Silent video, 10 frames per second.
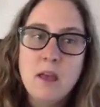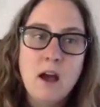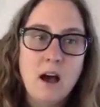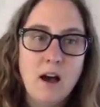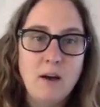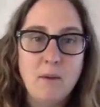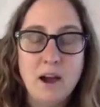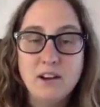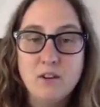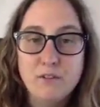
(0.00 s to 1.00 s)

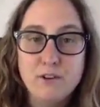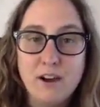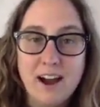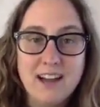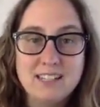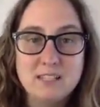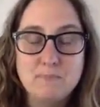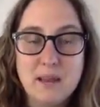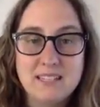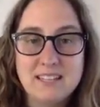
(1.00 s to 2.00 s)
I know for us,
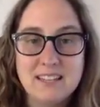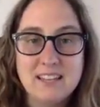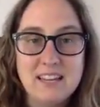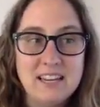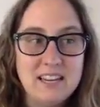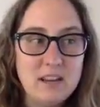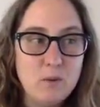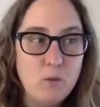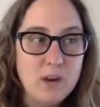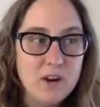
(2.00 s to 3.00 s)
basically,
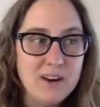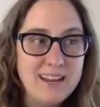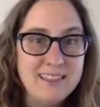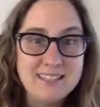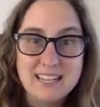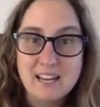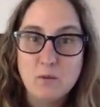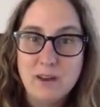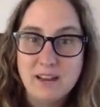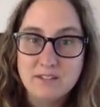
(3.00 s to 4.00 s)
we're in the second
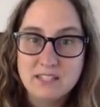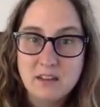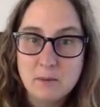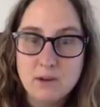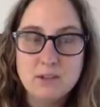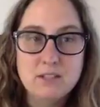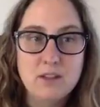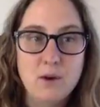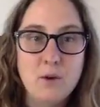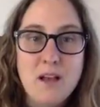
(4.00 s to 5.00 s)
week of summer,
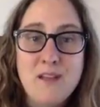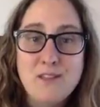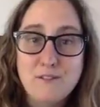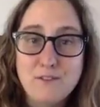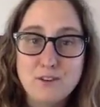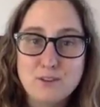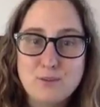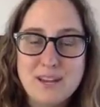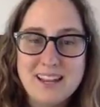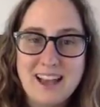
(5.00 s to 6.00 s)
so the first
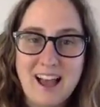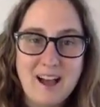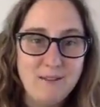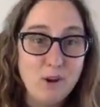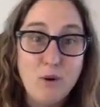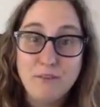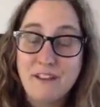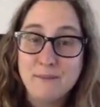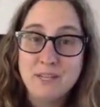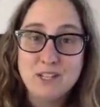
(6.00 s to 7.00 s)
week, the whole
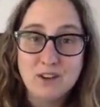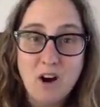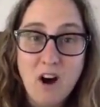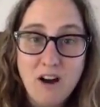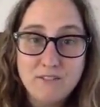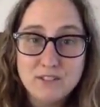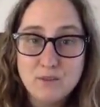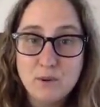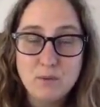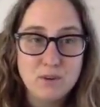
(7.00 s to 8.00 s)
family took off, so
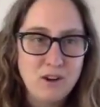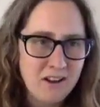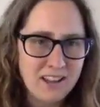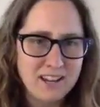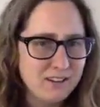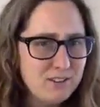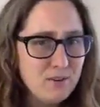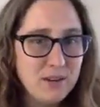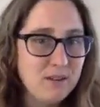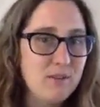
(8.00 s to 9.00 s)
we were not like
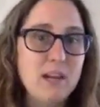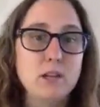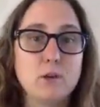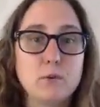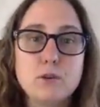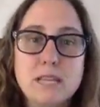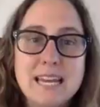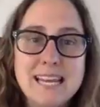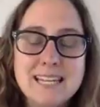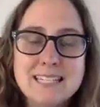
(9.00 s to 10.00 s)
doing regular
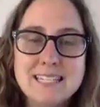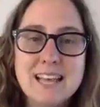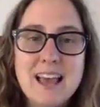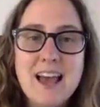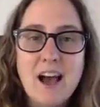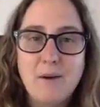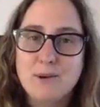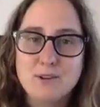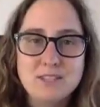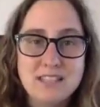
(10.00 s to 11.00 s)
routines. We
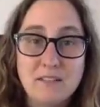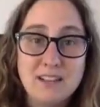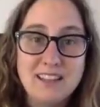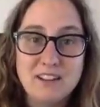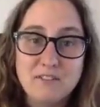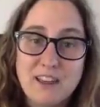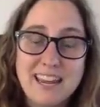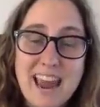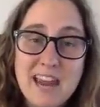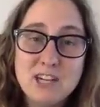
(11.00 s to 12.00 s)
were just having a little
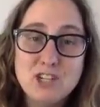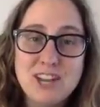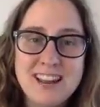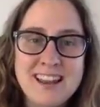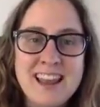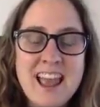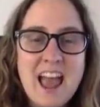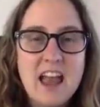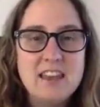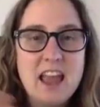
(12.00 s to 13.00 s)
vacation,
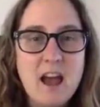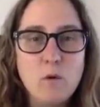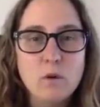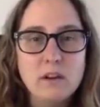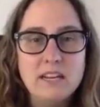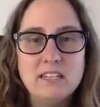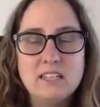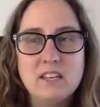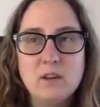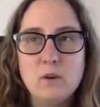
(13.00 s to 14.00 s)
and now we're
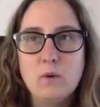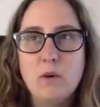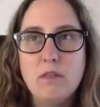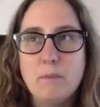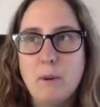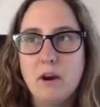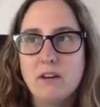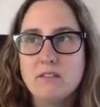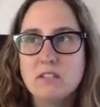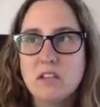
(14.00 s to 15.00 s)
into the part
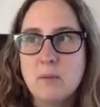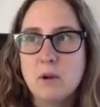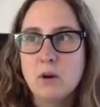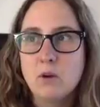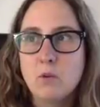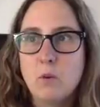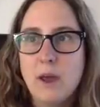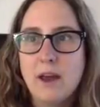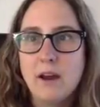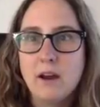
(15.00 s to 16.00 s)
of summer
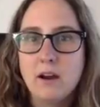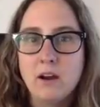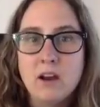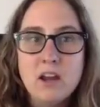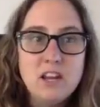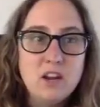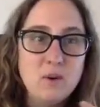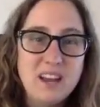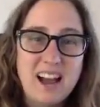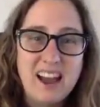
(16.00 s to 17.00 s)
where,
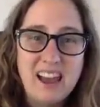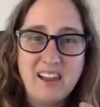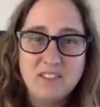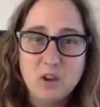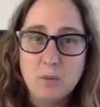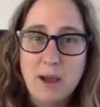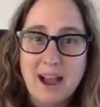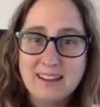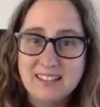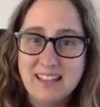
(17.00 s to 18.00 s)
we kind of have to go
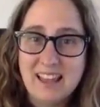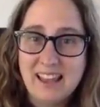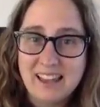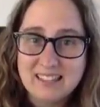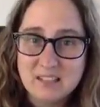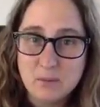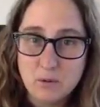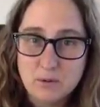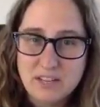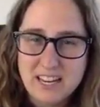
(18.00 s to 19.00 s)
back to the like summer
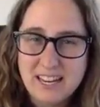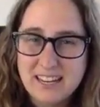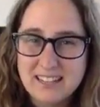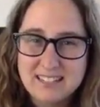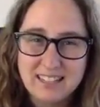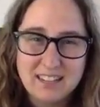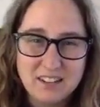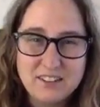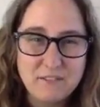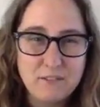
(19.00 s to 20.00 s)
routines, a
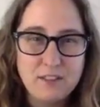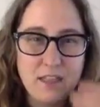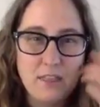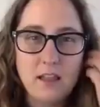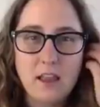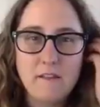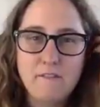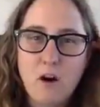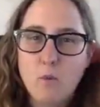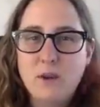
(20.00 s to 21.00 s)
little different than the like
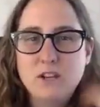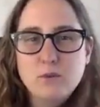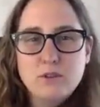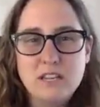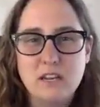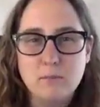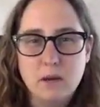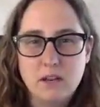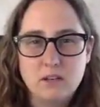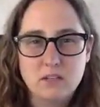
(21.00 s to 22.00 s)
fall winter routine,
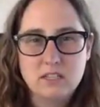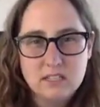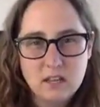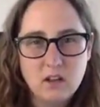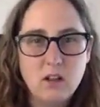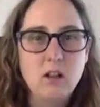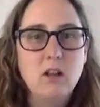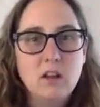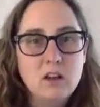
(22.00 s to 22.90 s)
but there's still